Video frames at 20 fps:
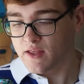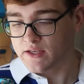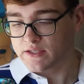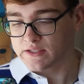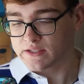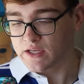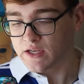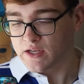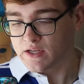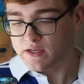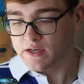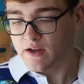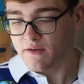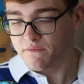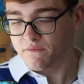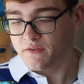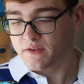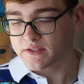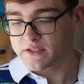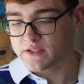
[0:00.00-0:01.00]
this,
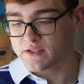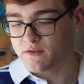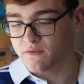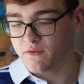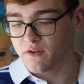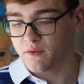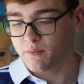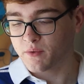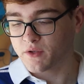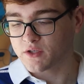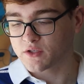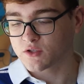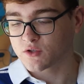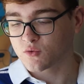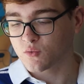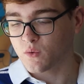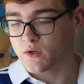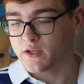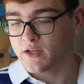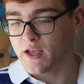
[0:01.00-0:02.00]
Netflix is developing a
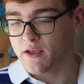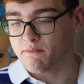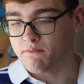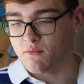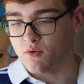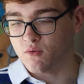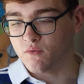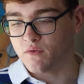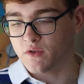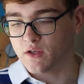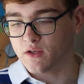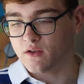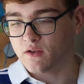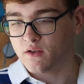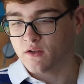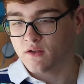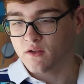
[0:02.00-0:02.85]
Squid Game movie.